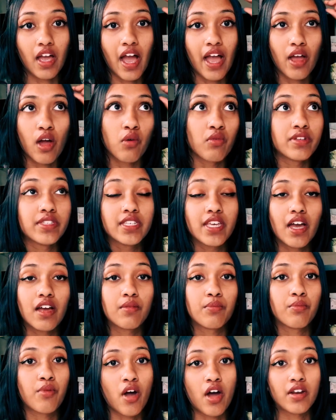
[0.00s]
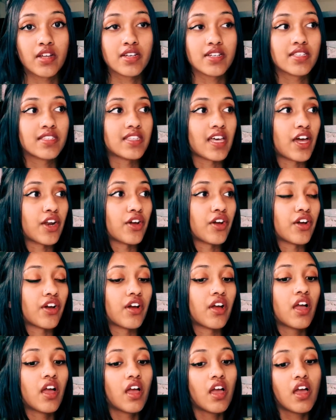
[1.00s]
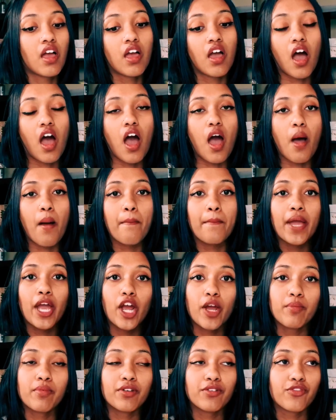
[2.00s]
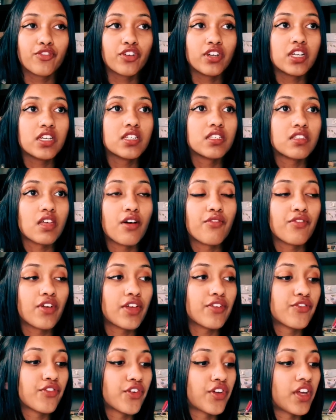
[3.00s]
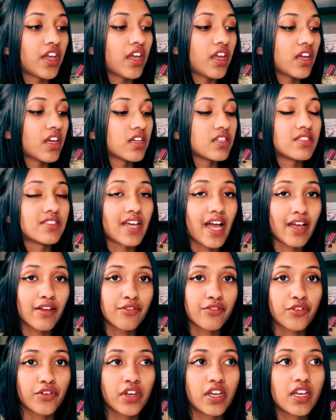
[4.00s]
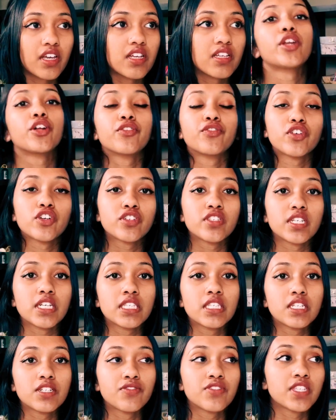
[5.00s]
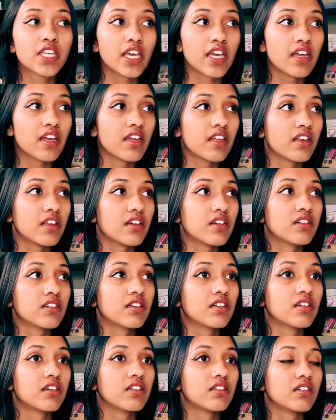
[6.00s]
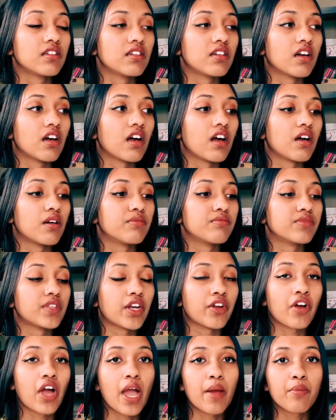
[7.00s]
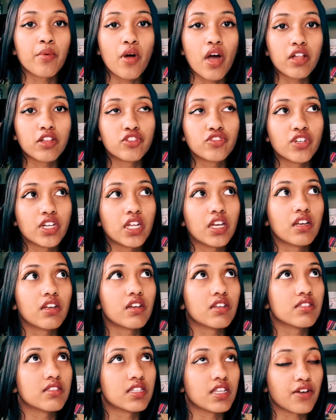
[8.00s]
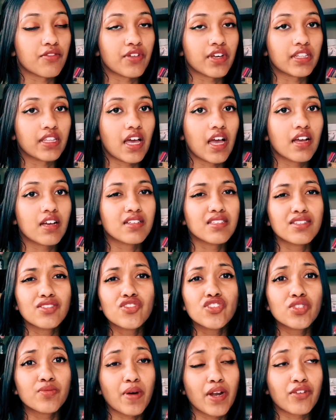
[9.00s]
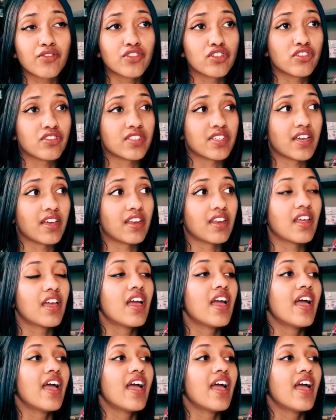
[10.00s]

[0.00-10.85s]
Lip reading: I always get products that are paraben-free, sulfate-free, dye-free, that are for sensitive skin, that are hypoallergenic, stuff like that, because it's just better for your skin.